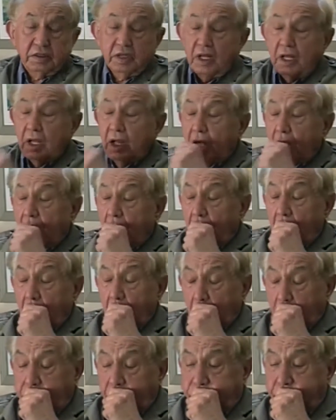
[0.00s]
I'm sure there were.
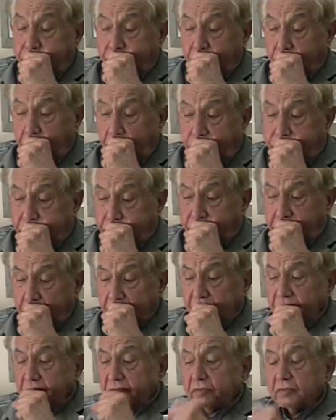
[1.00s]

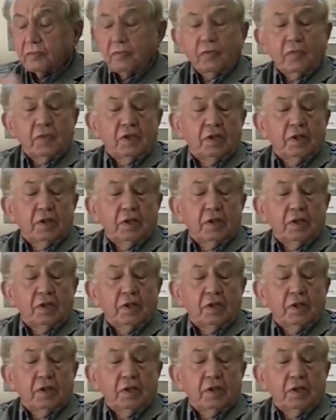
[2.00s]
When